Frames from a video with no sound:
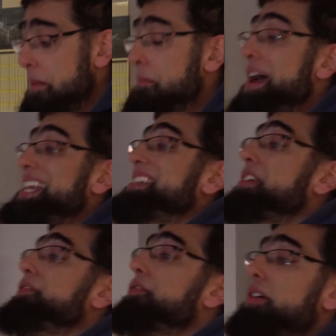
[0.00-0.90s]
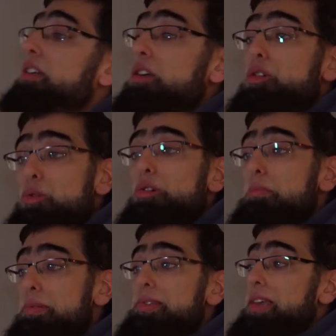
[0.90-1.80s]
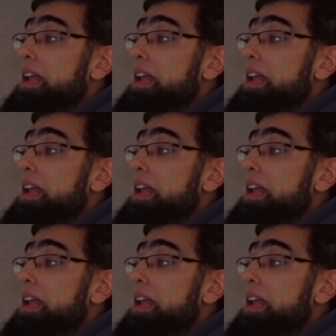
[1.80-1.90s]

many different groups